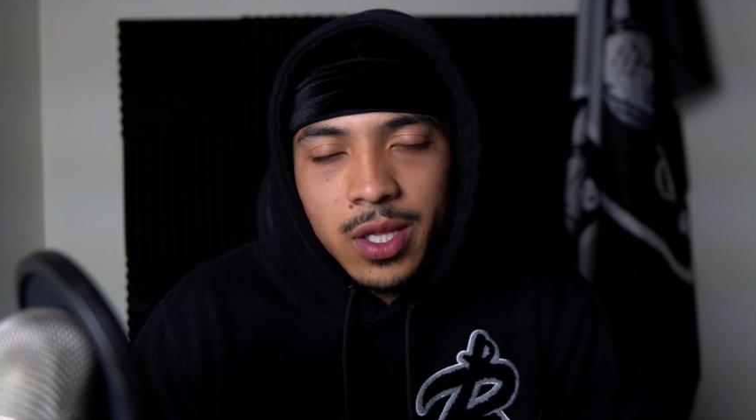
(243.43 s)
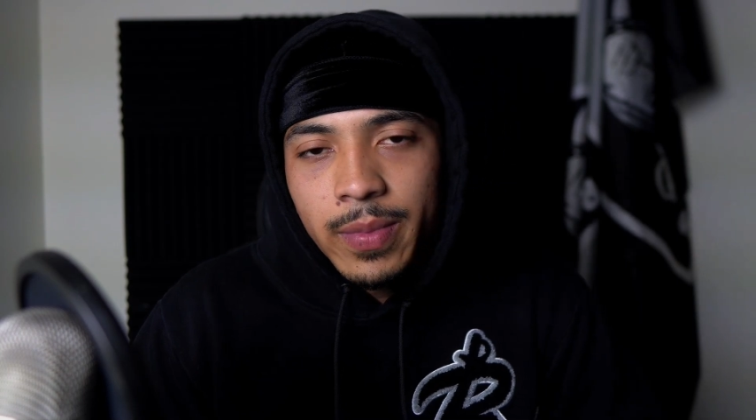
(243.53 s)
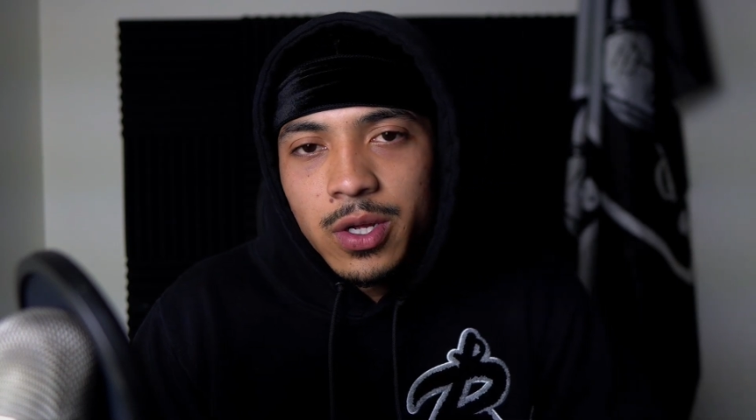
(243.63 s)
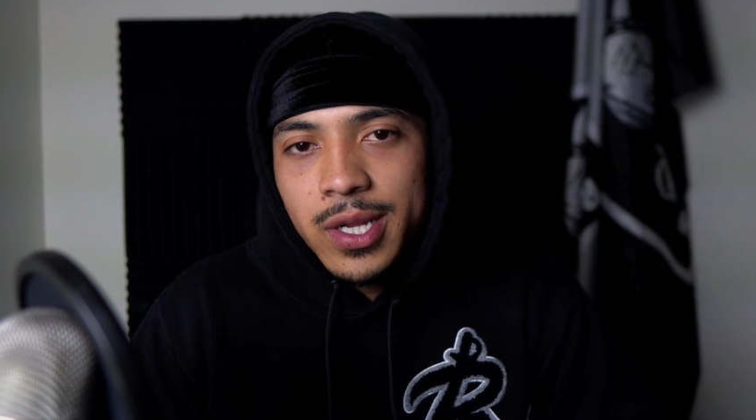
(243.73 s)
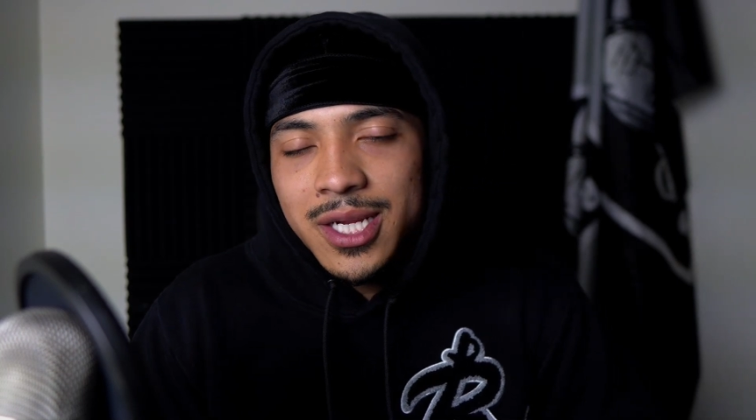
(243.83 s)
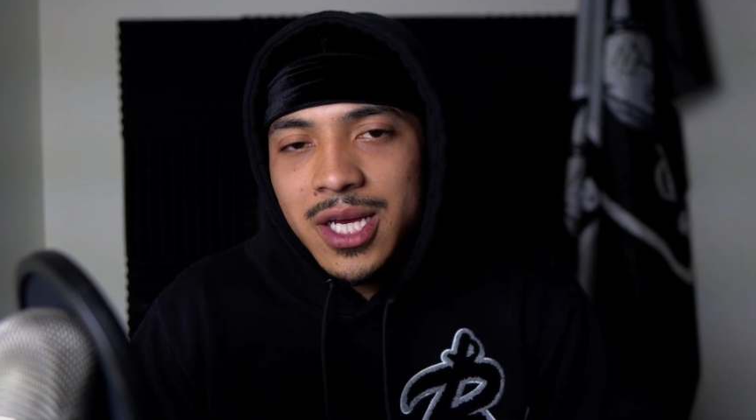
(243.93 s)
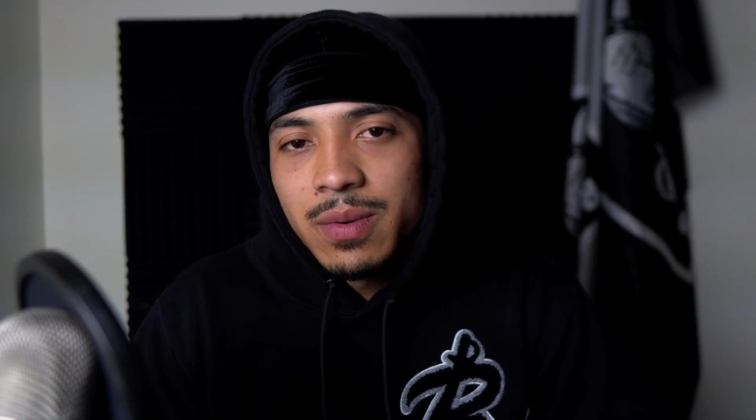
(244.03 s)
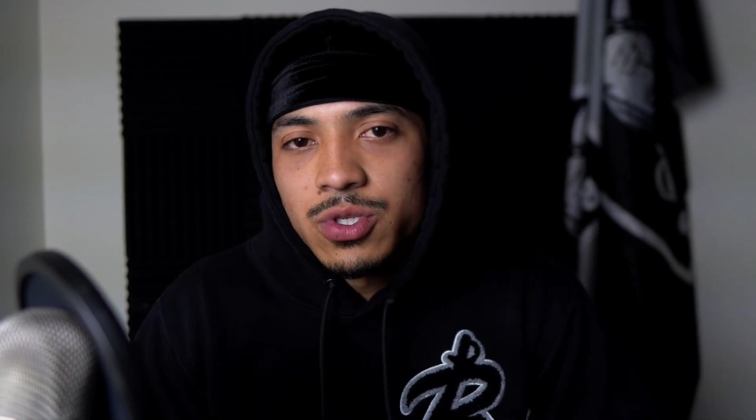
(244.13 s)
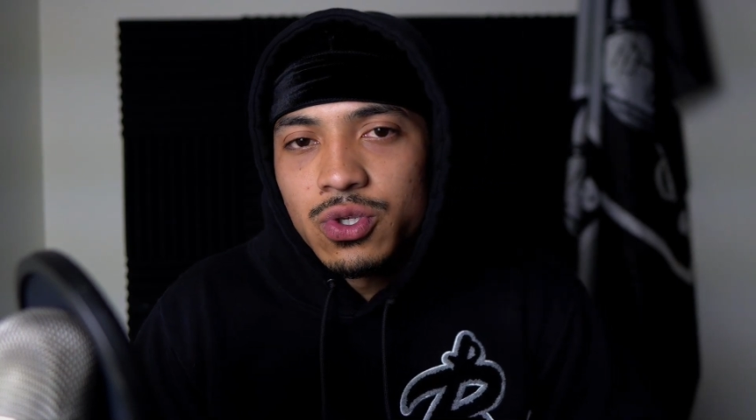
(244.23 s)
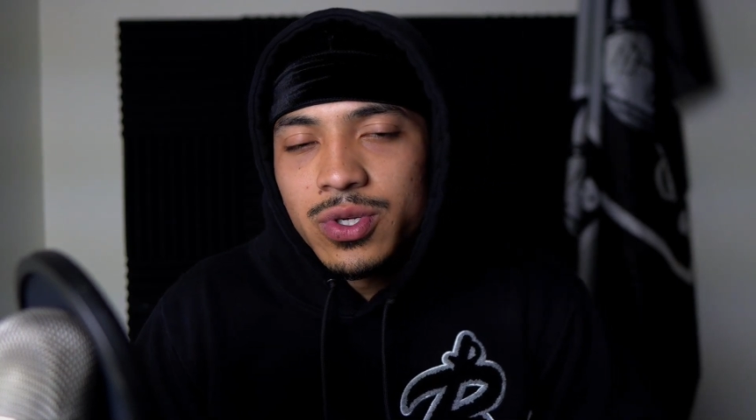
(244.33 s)
Let me know down in the
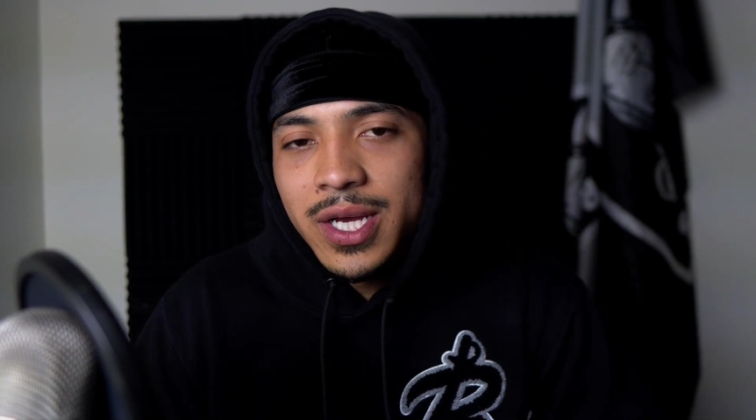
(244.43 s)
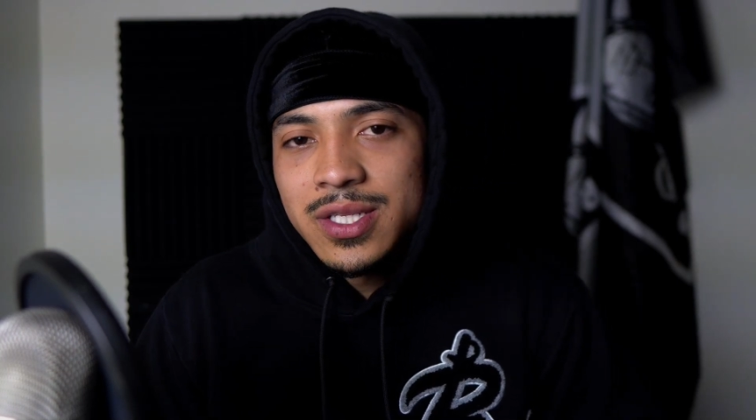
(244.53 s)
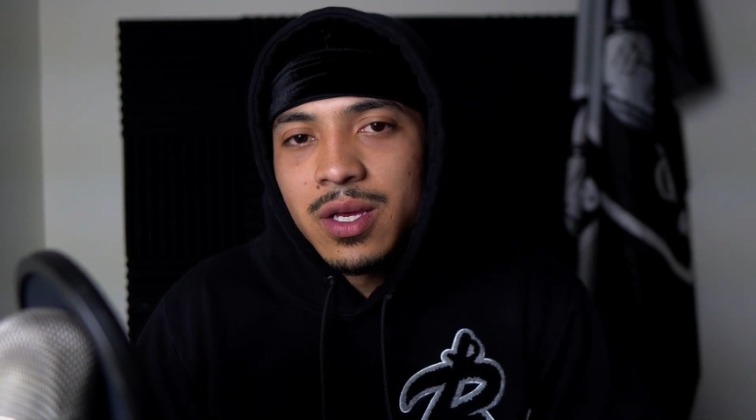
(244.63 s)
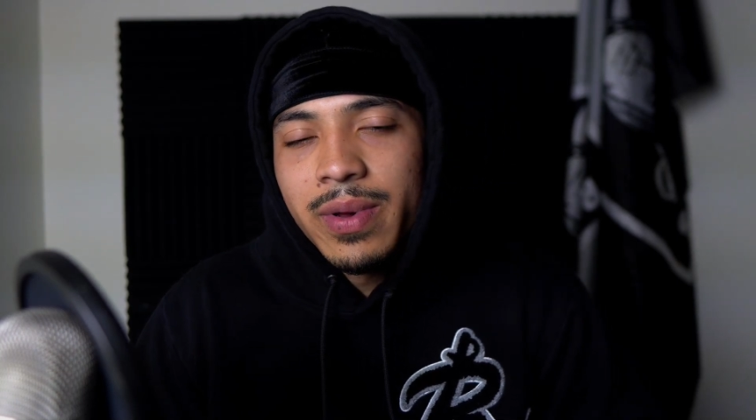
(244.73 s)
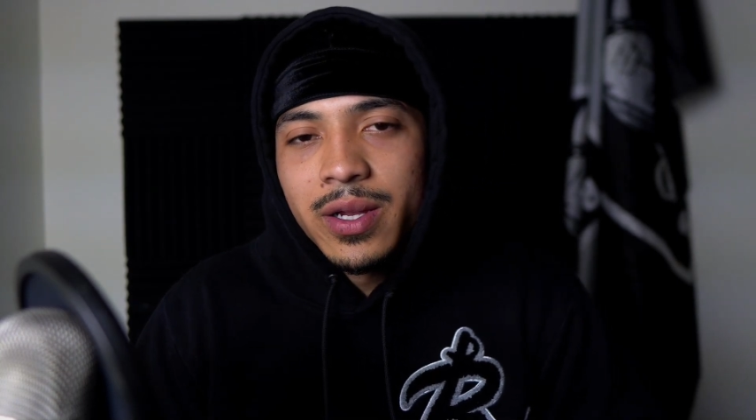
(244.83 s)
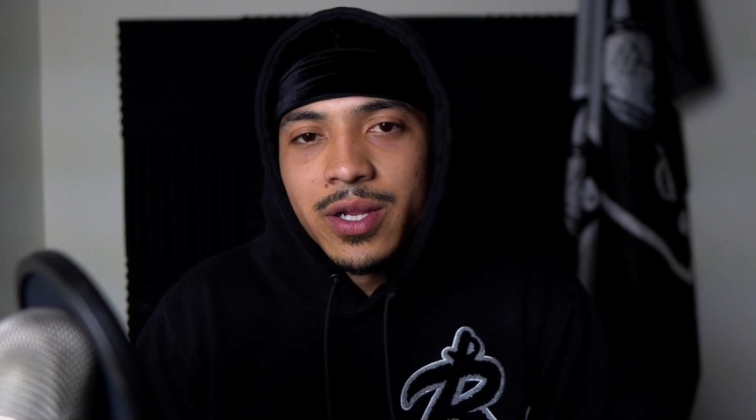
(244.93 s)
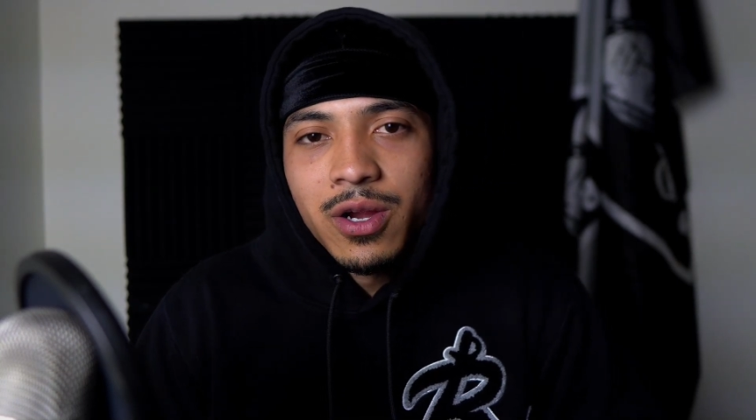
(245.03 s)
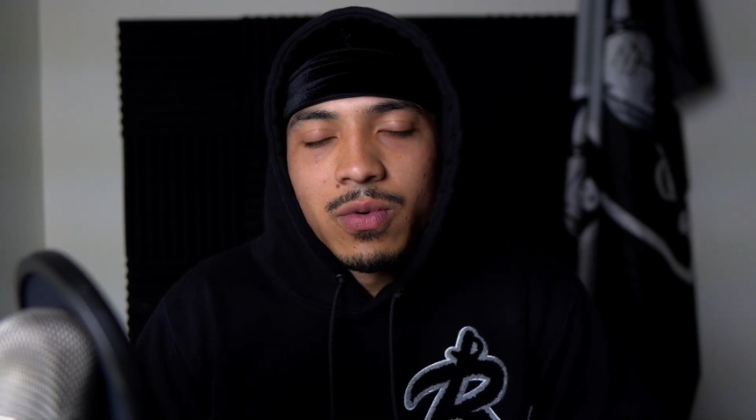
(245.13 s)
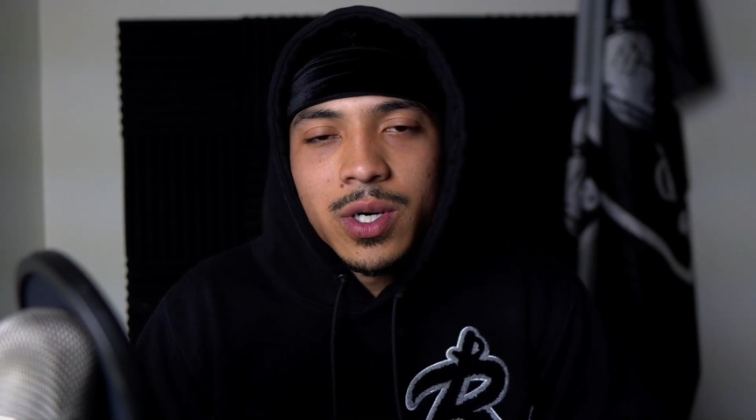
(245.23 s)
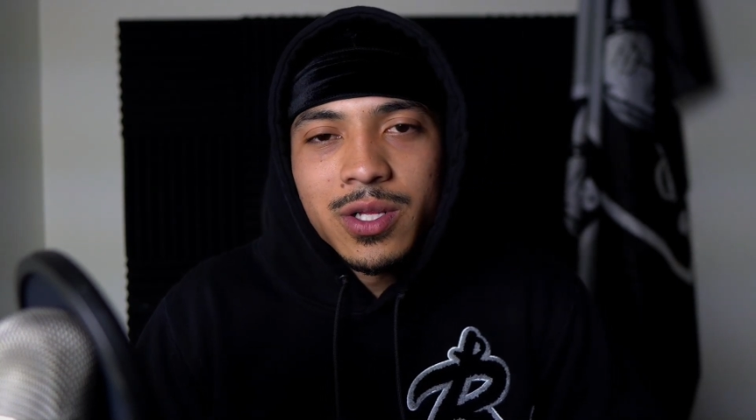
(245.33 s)
comments what you guys think about
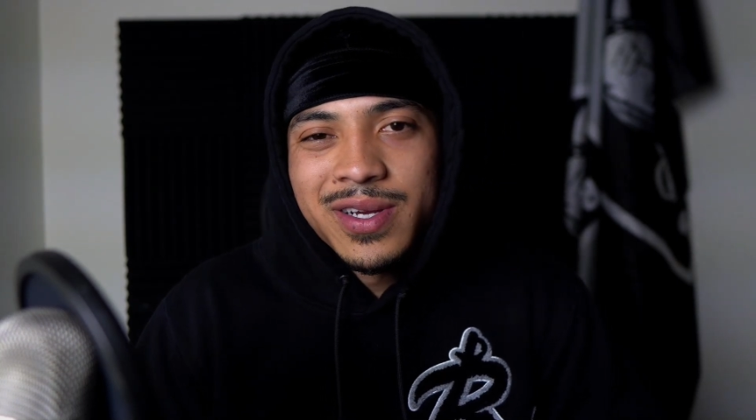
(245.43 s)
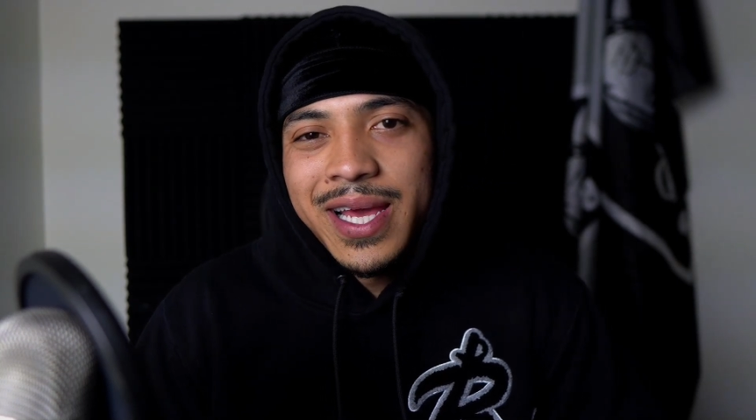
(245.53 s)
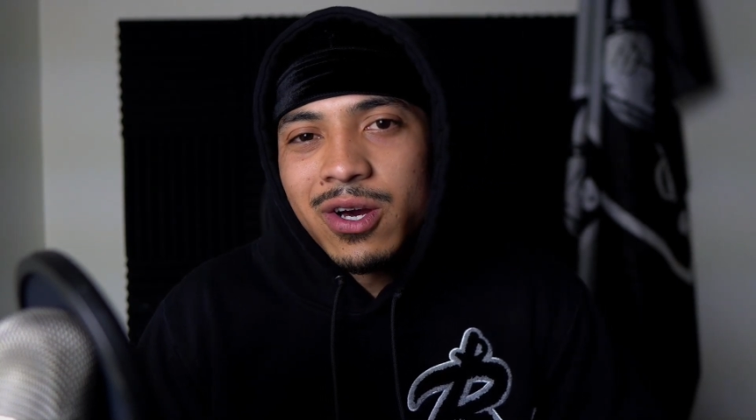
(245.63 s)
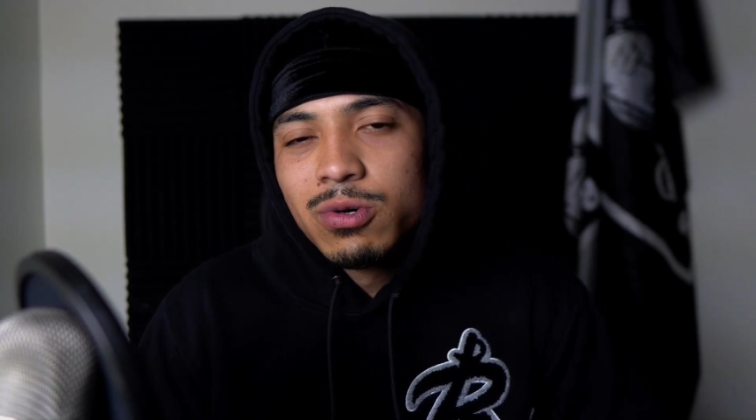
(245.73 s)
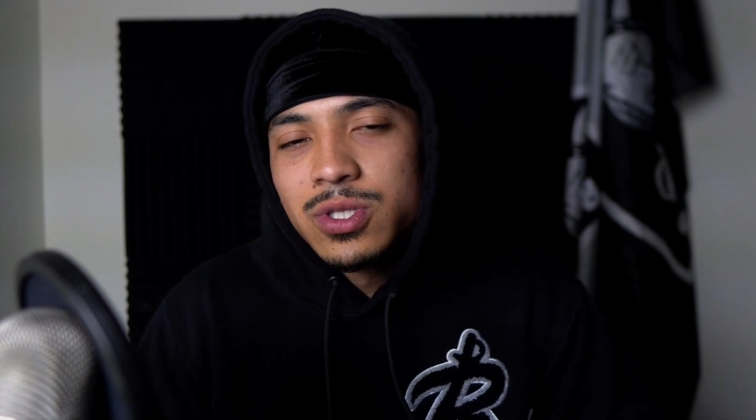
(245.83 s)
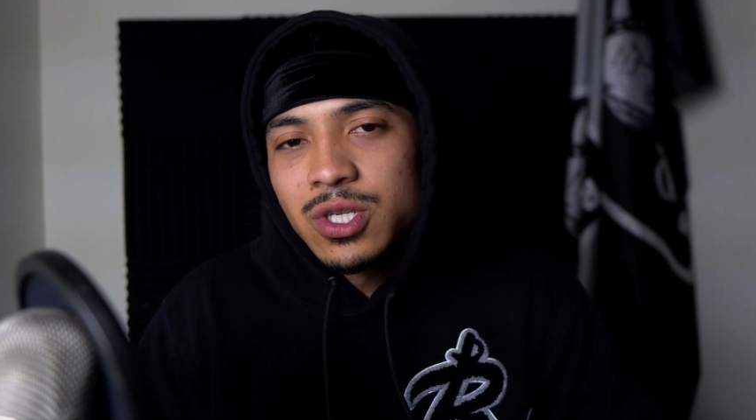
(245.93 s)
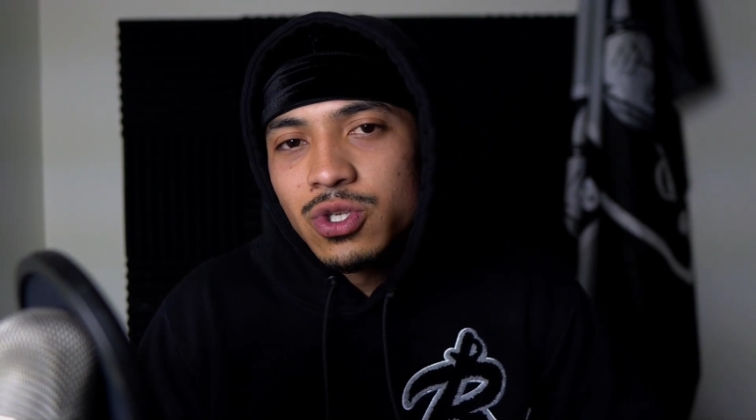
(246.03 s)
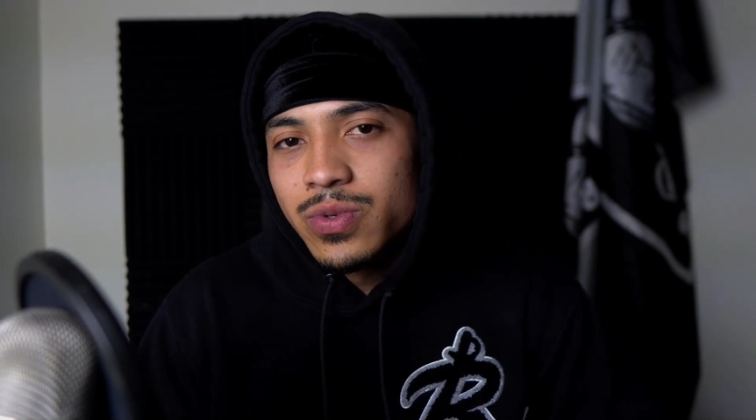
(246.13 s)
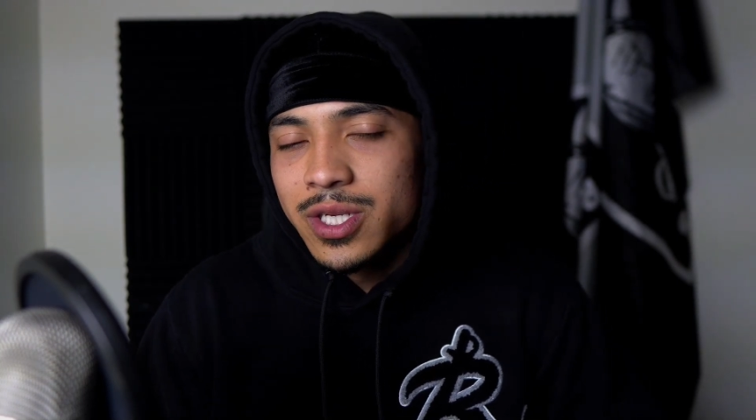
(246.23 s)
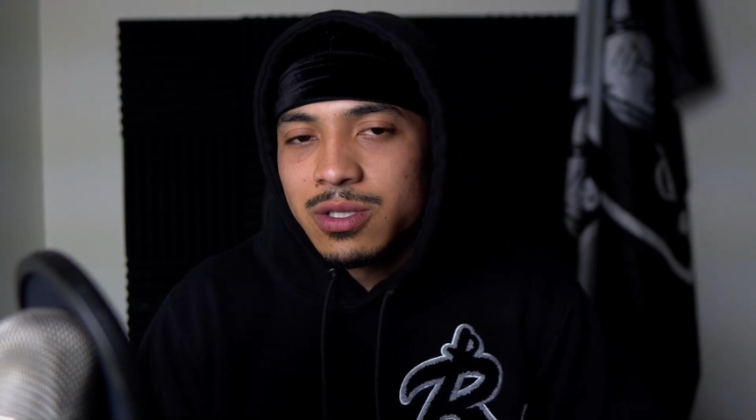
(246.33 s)
Darren Waller and that whole
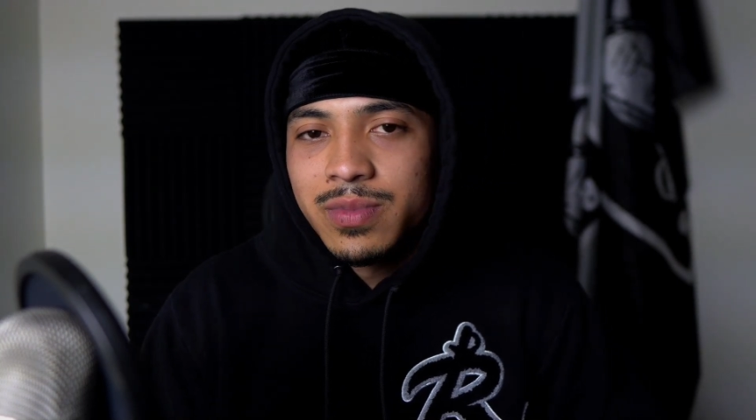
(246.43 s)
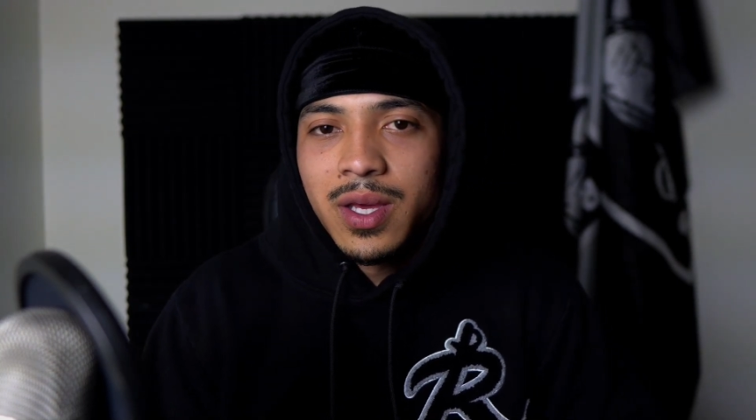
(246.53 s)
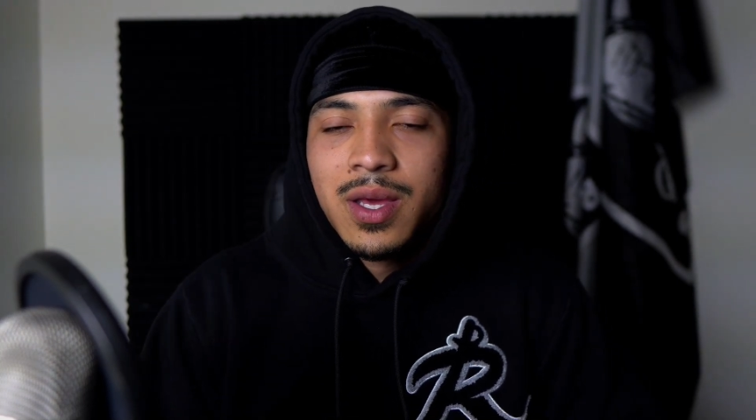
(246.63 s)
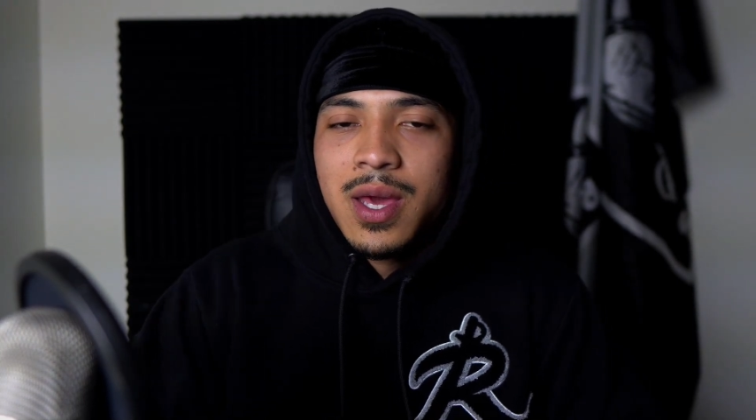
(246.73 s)
situation, man.